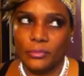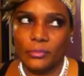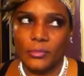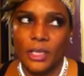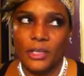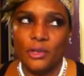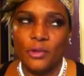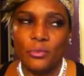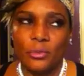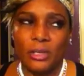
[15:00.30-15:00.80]

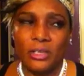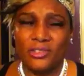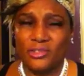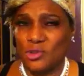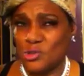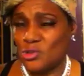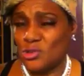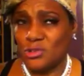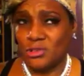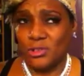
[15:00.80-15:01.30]
and you
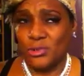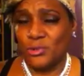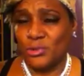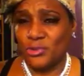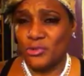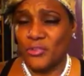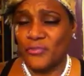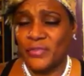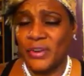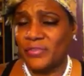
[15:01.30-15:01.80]
in
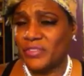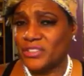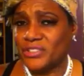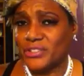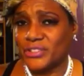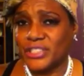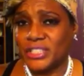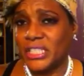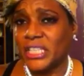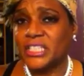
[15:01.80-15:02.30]
your 50s
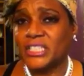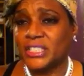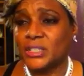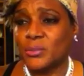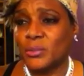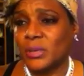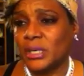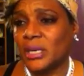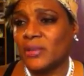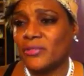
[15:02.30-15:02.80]
or 60s
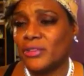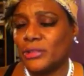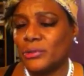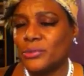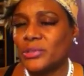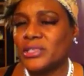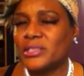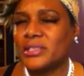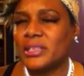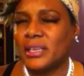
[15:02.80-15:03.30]
or whatever, and
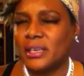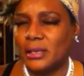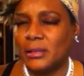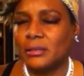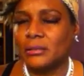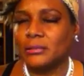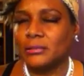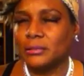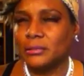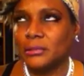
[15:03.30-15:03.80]
you
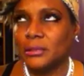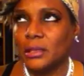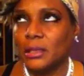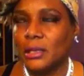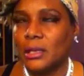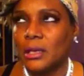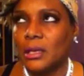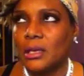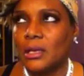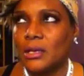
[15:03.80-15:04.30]
still
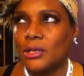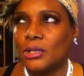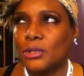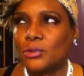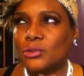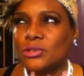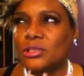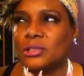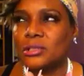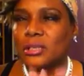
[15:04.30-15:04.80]

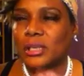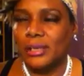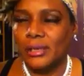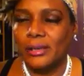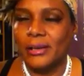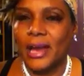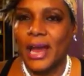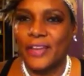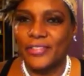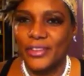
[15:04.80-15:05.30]

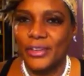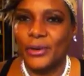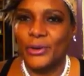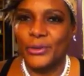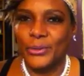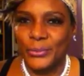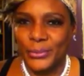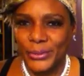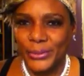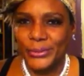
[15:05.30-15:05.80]
have to go
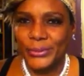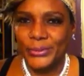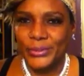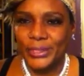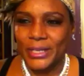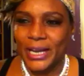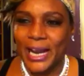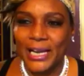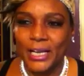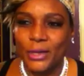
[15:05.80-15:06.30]
to work.
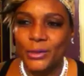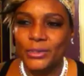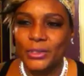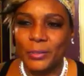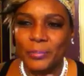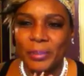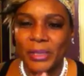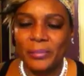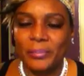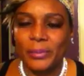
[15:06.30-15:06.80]
I know
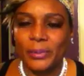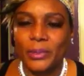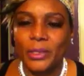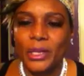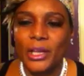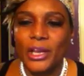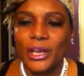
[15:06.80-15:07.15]
some people,